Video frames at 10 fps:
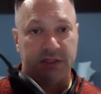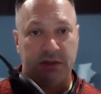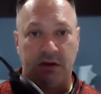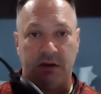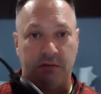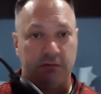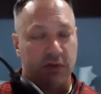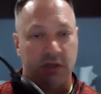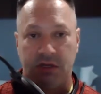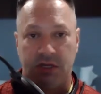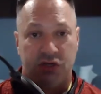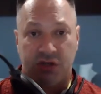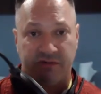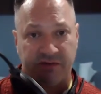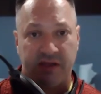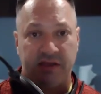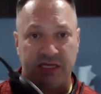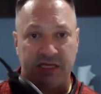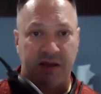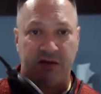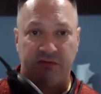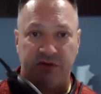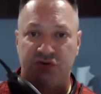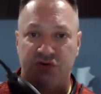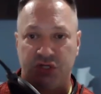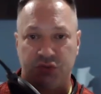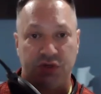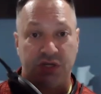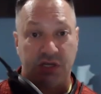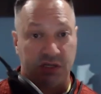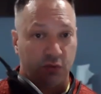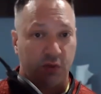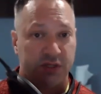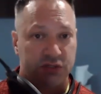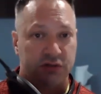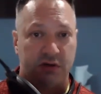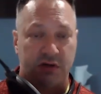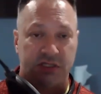And you can find the expat restaurants where you can get the Western